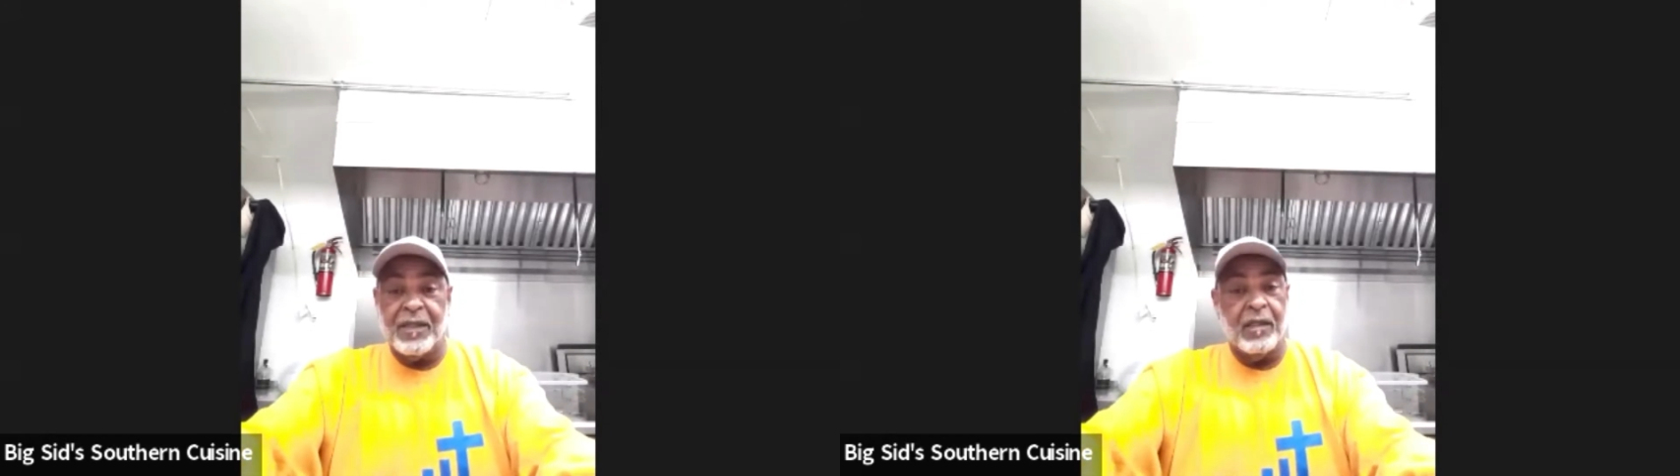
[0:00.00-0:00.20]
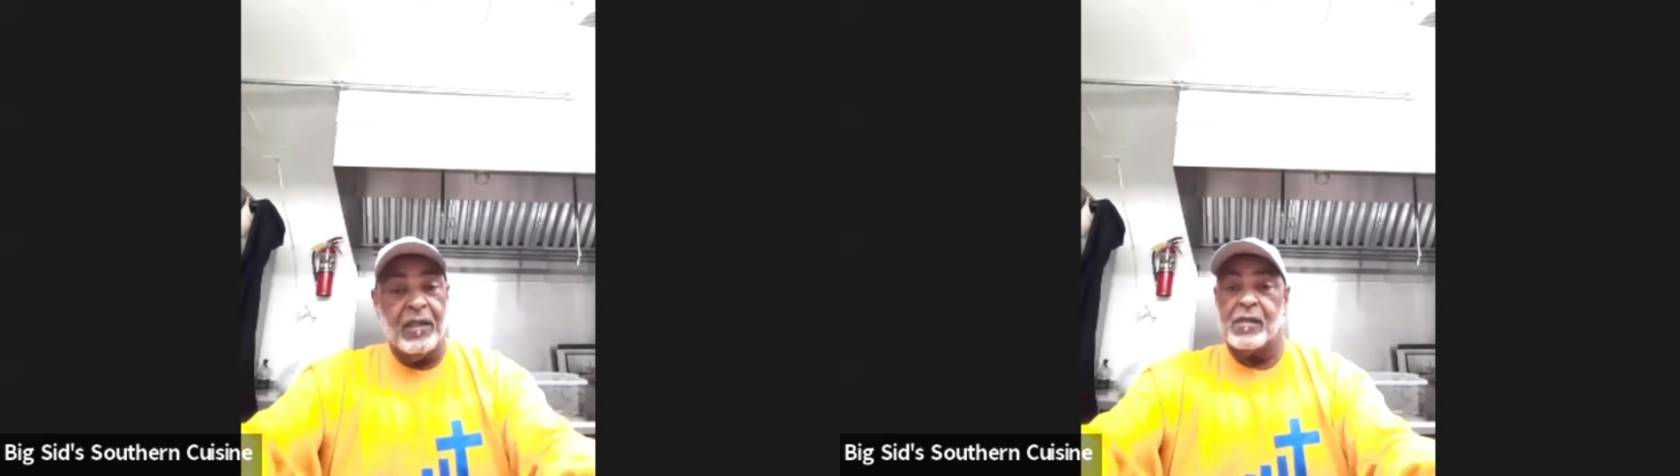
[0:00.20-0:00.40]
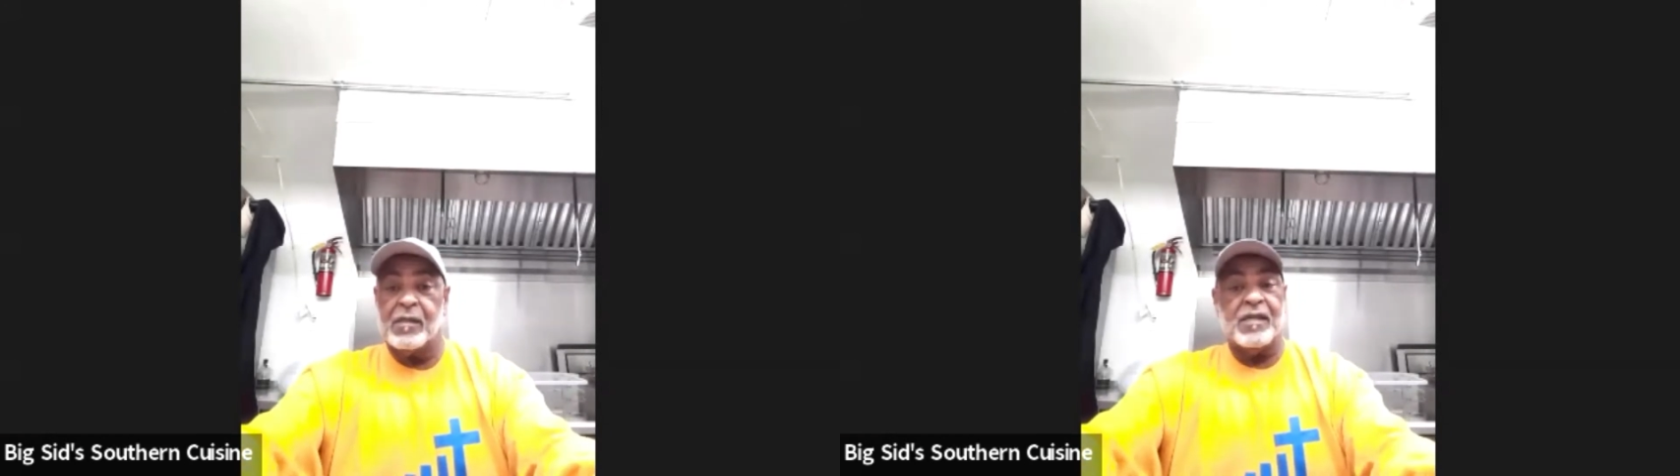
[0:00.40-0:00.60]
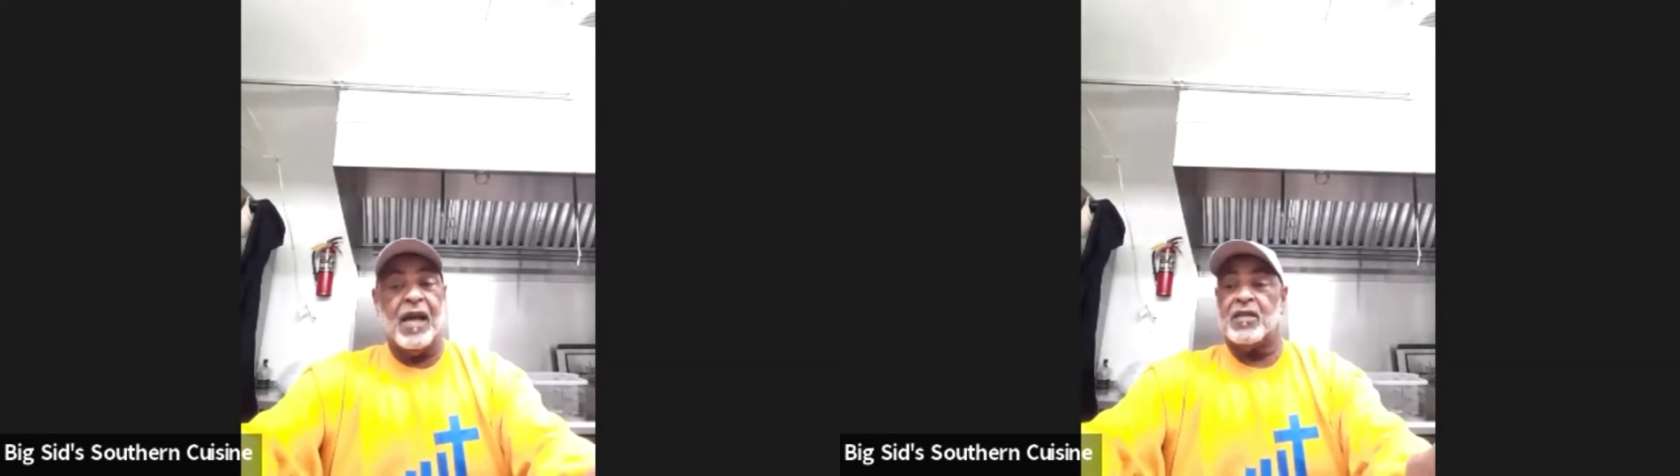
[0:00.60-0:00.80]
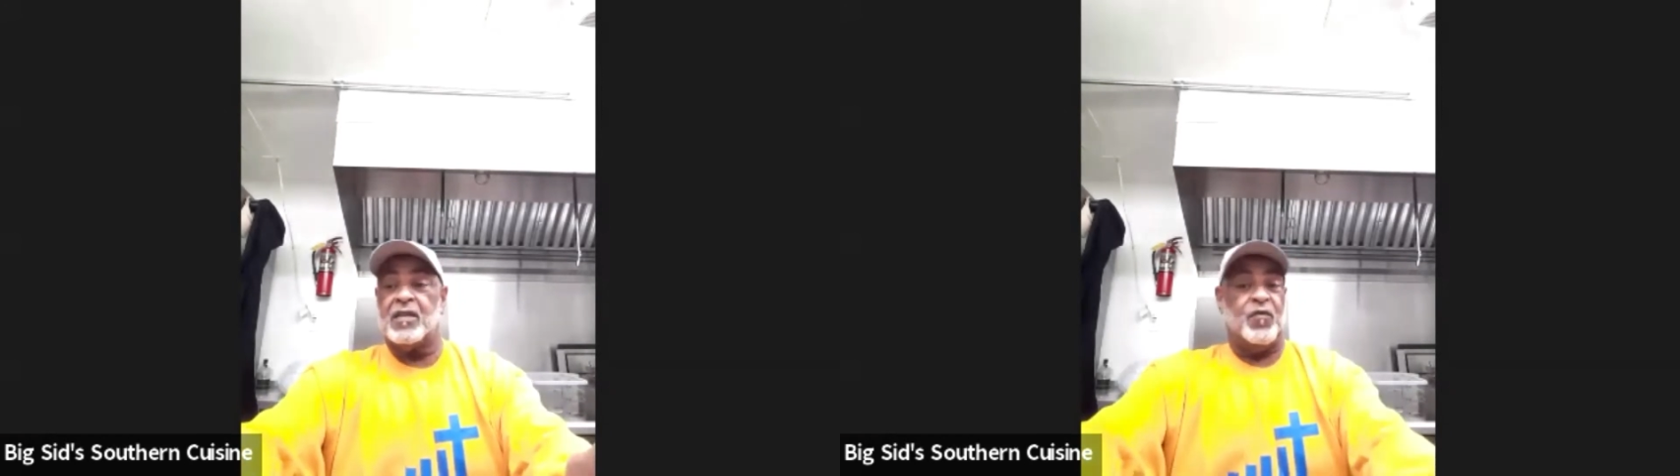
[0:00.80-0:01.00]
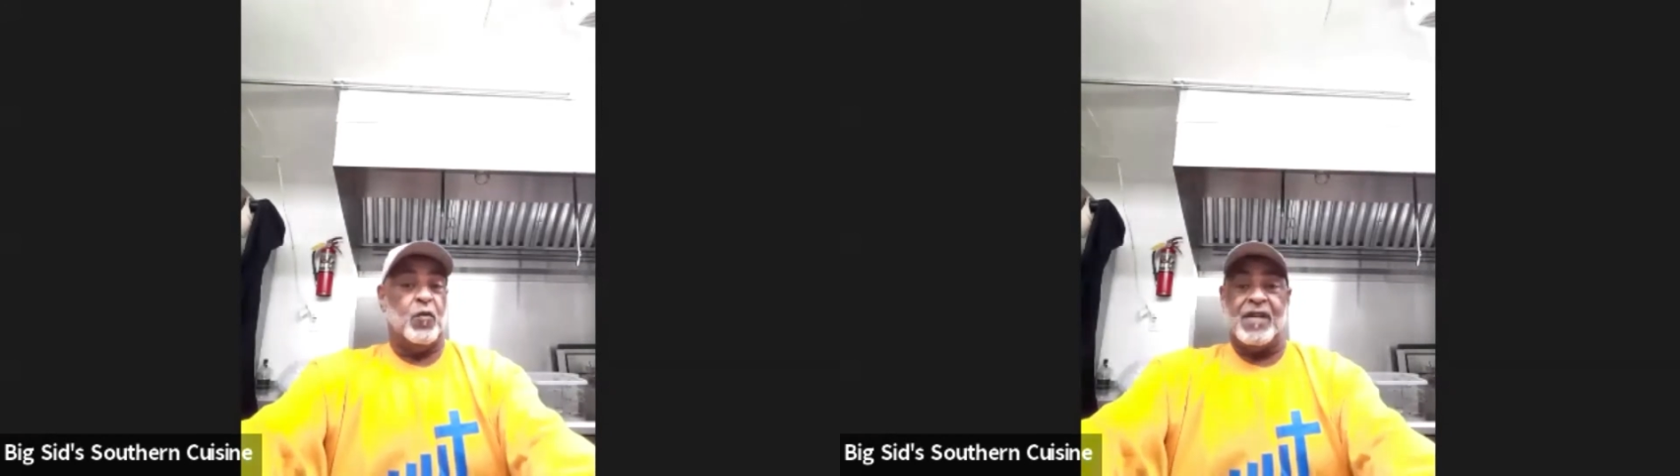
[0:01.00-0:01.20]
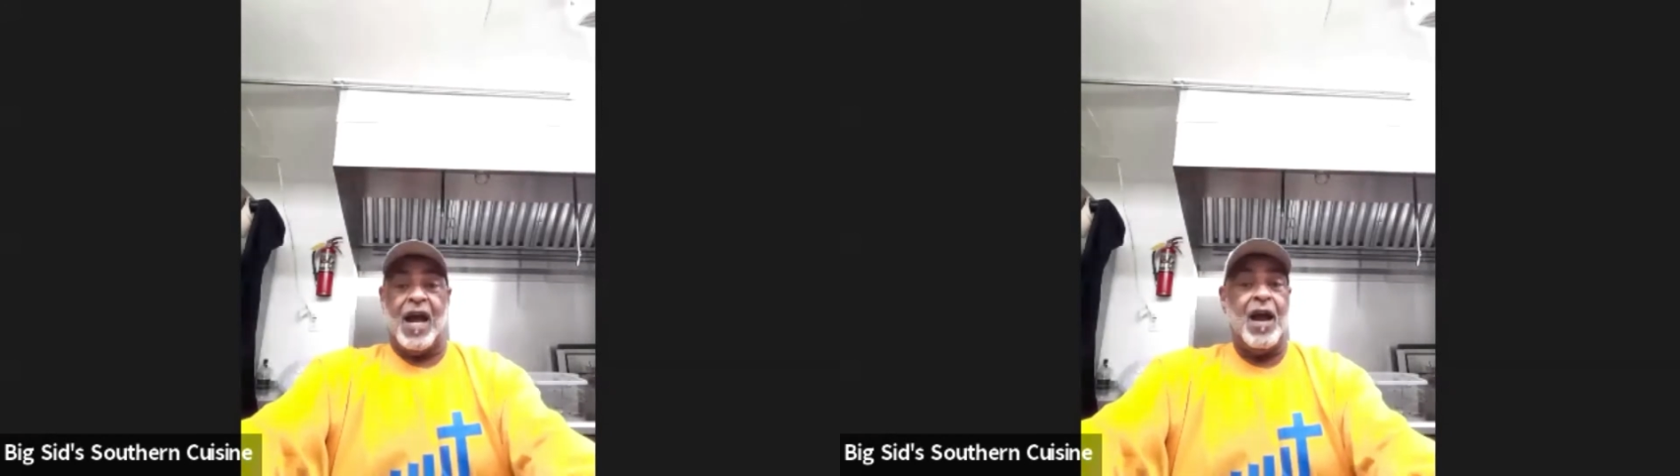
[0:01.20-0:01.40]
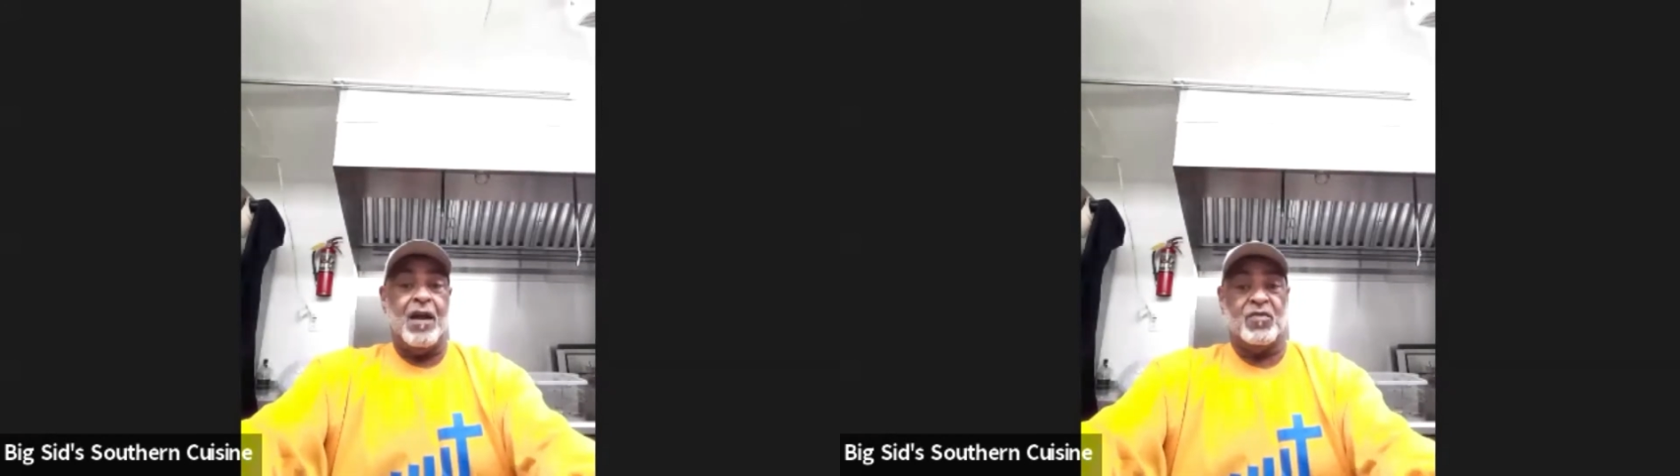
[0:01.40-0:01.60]
that looks like it's 4
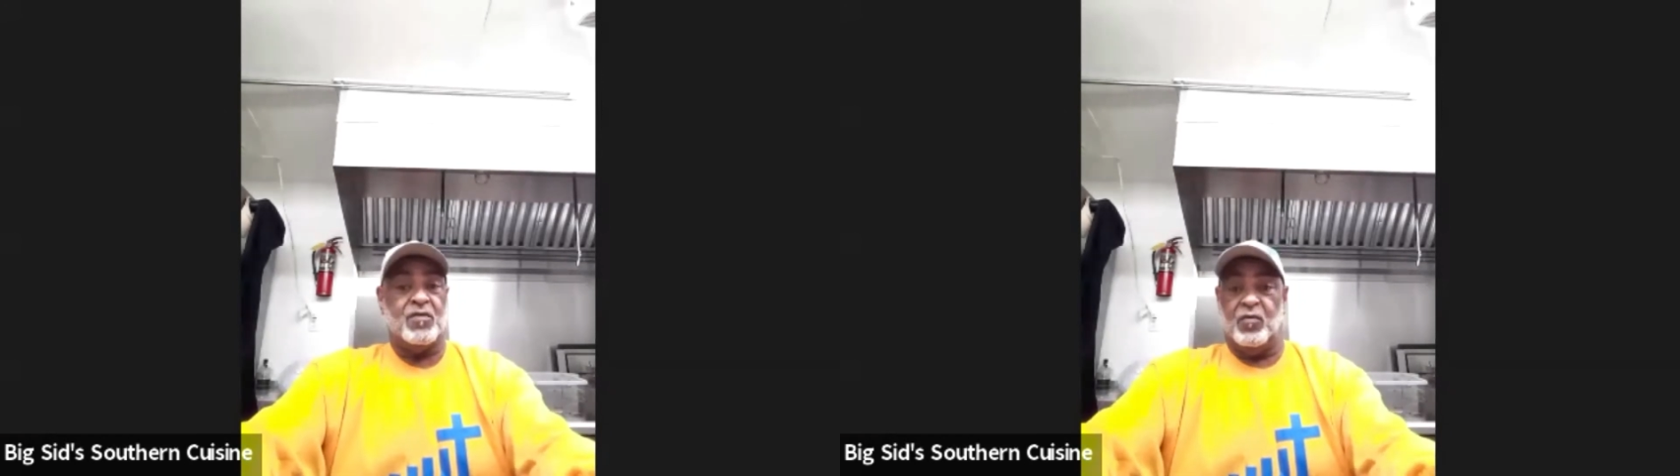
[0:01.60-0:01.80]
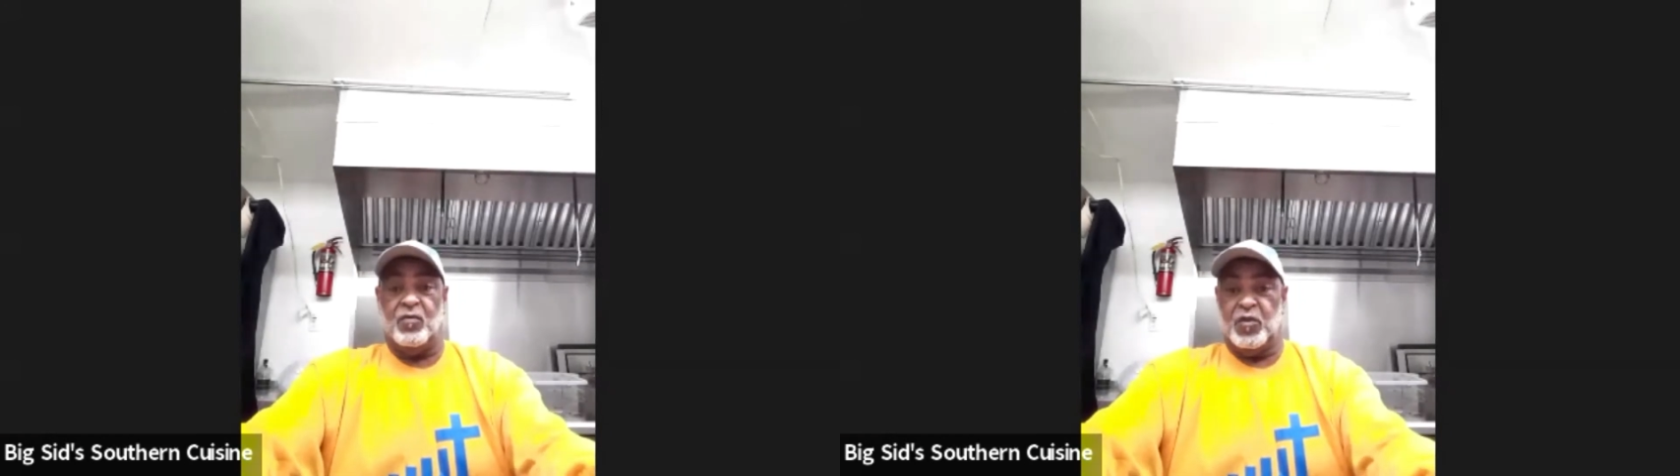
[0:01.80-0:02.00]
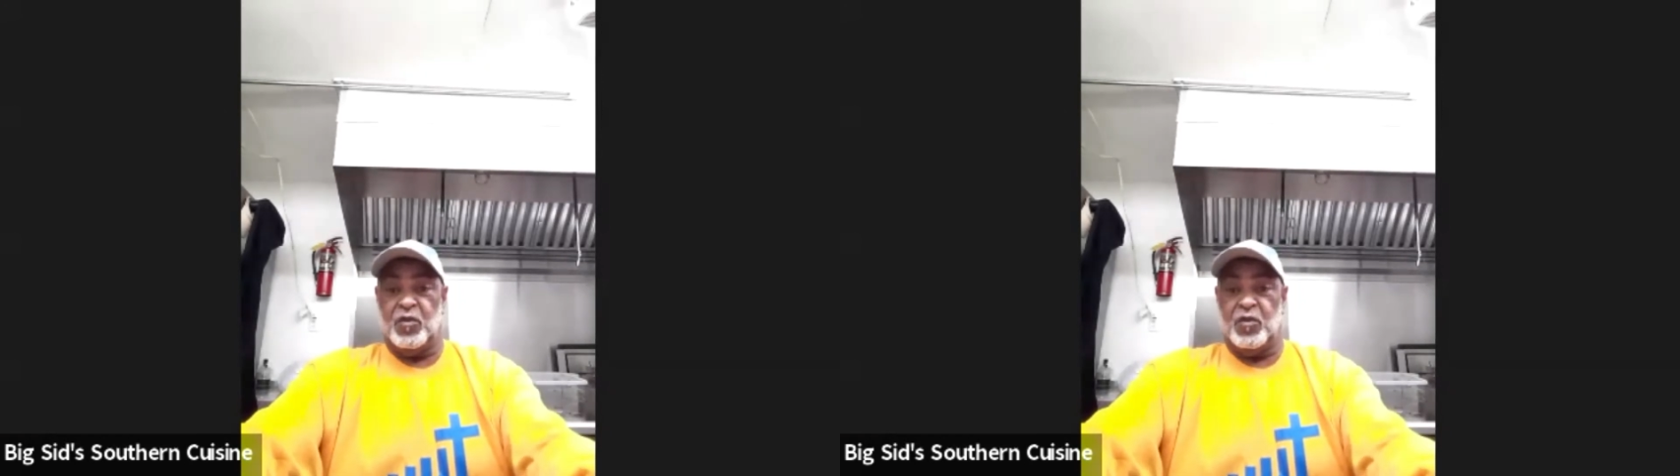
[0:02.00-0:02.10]
times what you're